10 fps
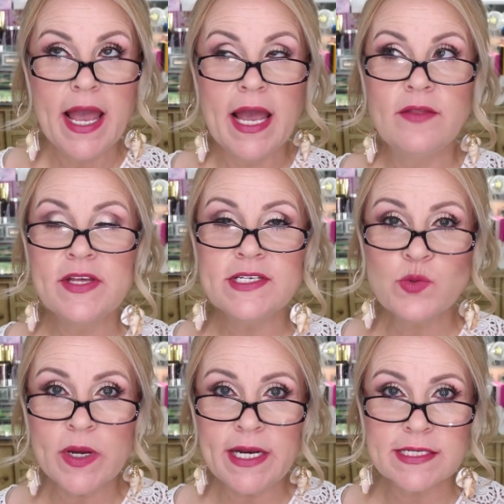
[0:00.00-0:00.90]
and this
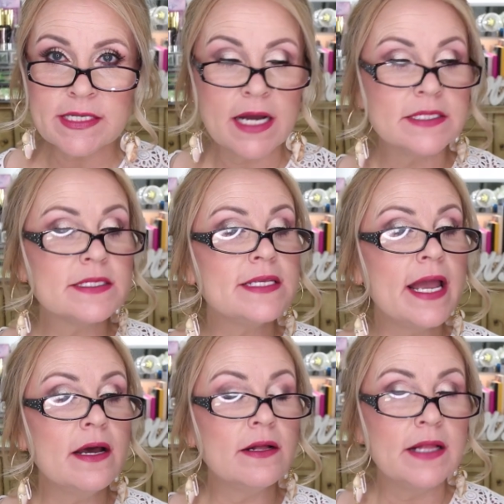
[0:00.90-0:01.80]
one is on
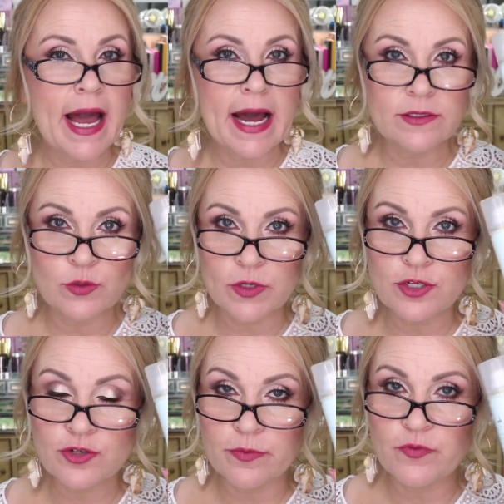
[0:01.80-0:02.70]
sale at
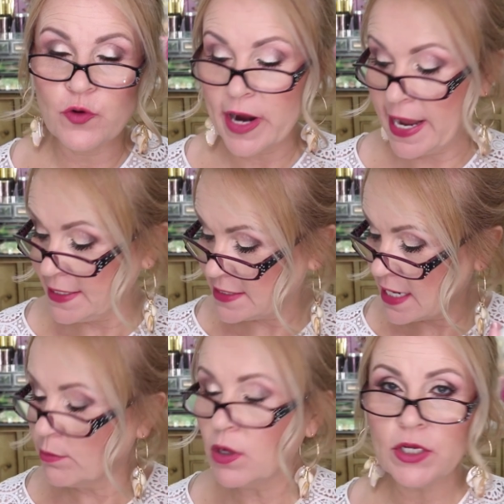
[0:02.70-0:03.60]
nordstrom for a
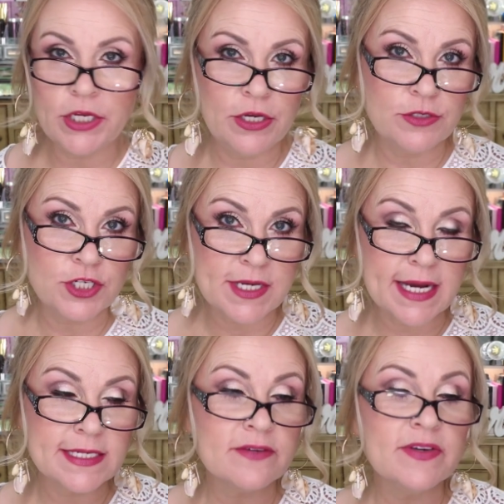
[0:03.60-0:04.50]
double huge
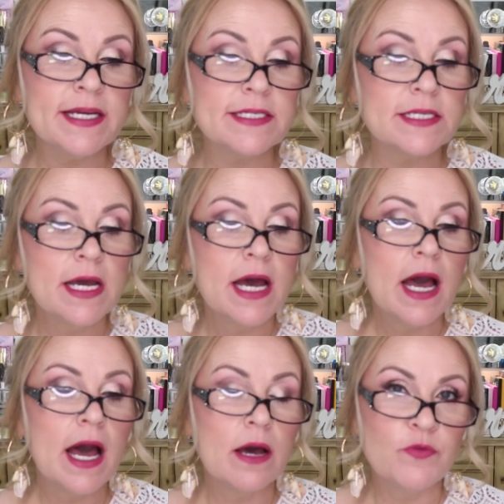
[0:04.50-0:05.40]
size of it
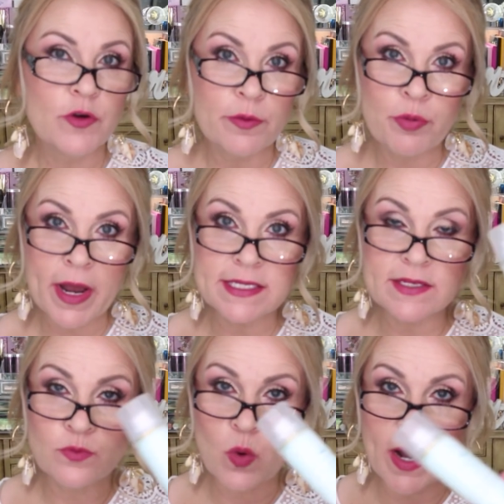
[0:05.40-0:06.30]
um, for the price
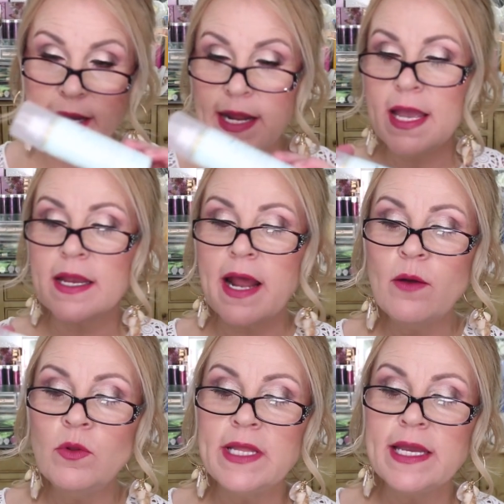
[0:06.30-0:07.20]
of one and
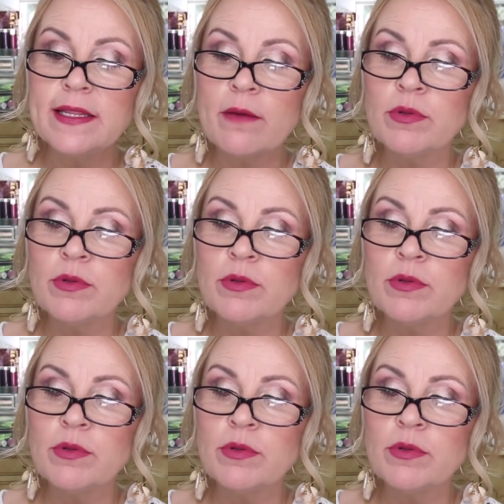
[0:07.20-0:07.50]
i will link that